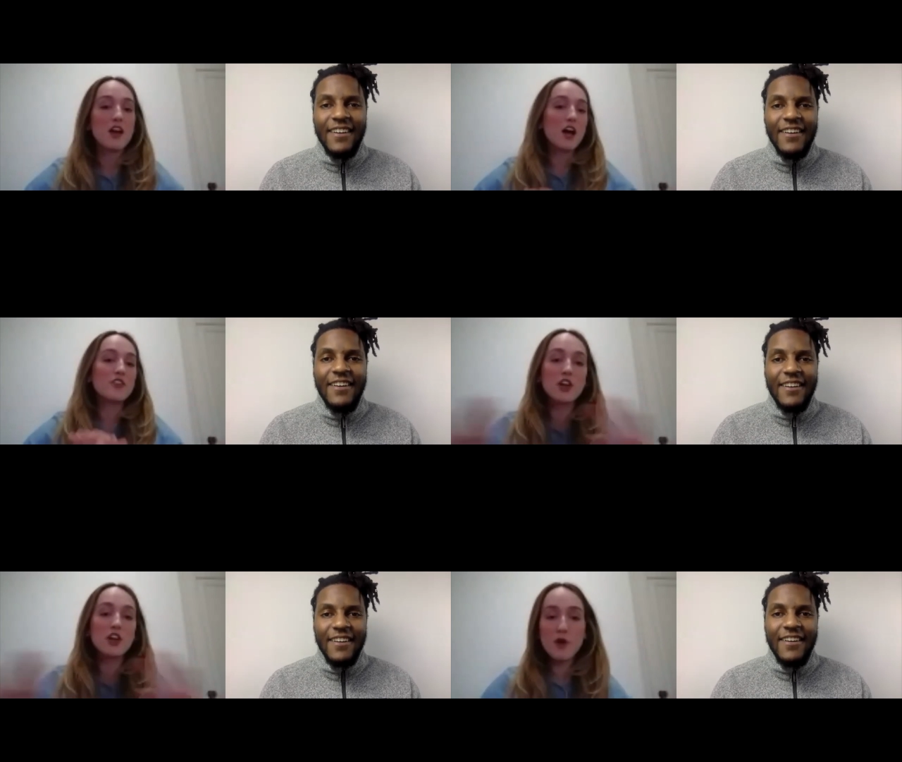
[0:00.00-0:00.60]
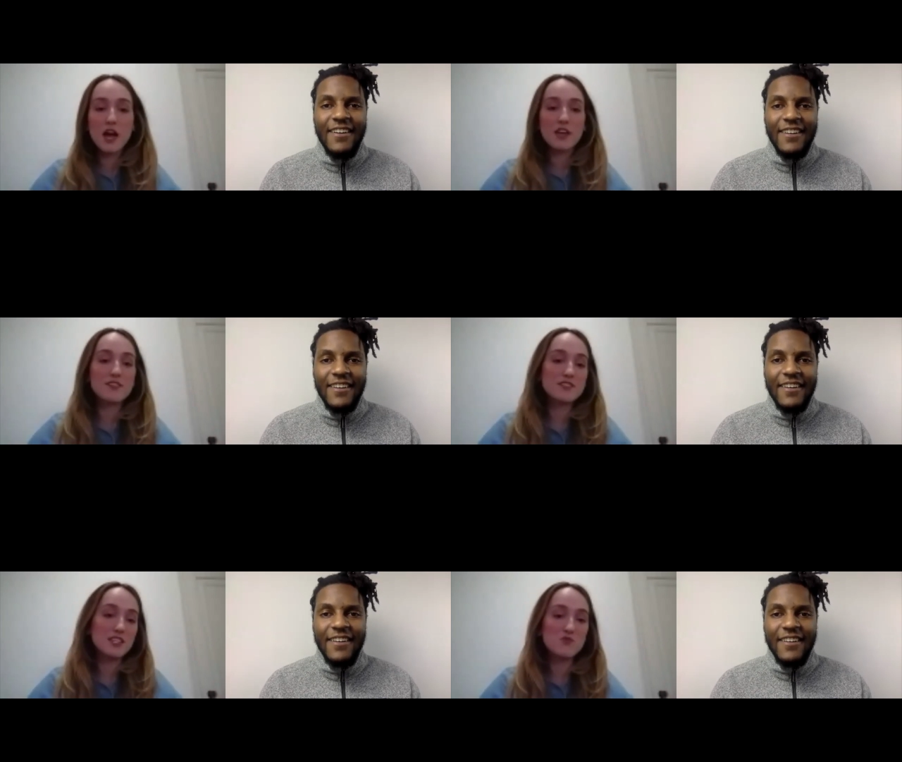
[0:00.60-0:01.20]
Speaker 1: A ton of behind the
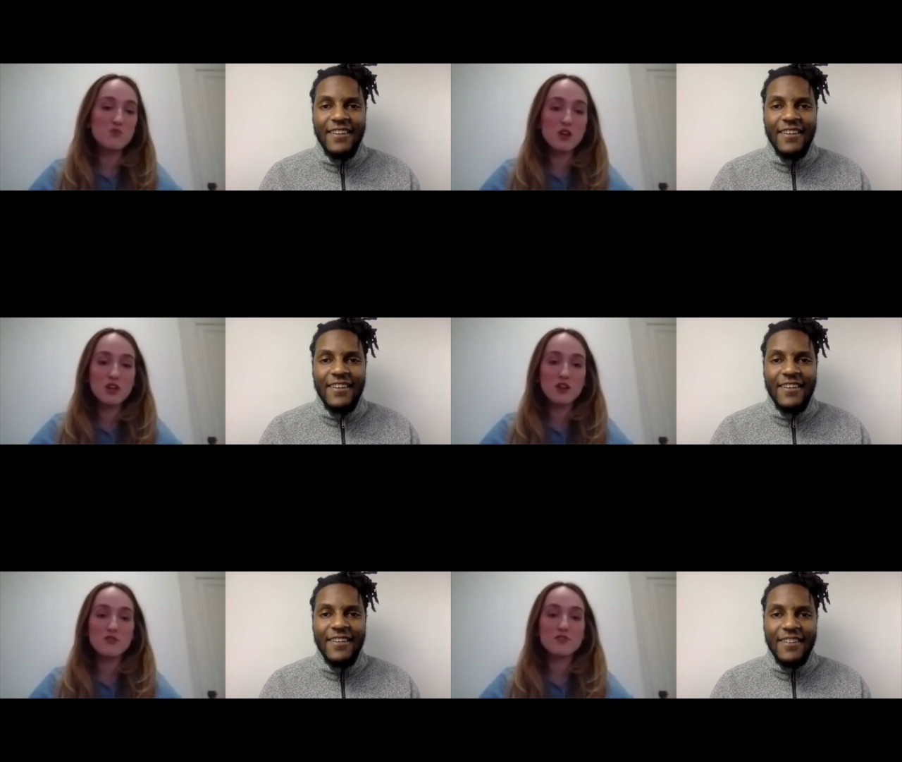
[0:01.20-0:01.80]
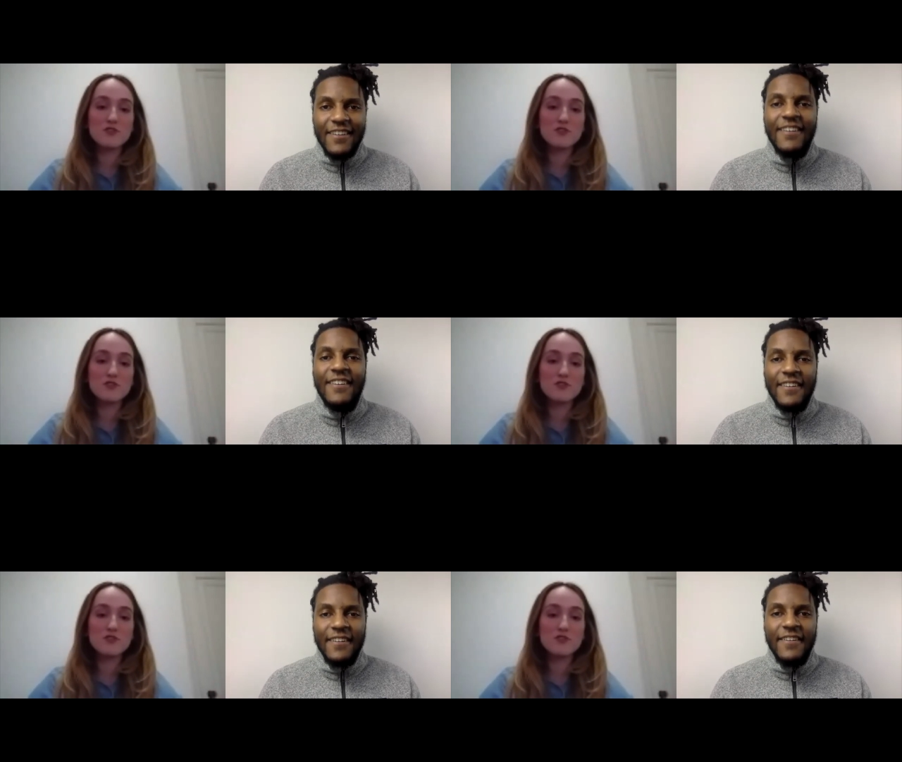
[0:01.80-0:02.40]
scenes work goes
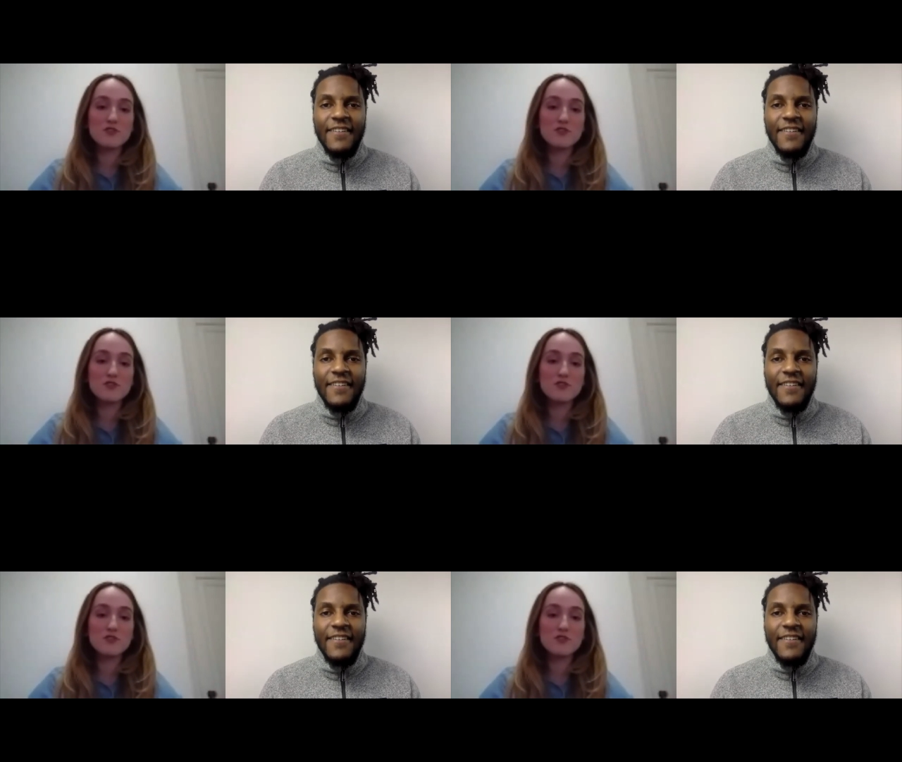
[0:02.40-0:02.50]
um,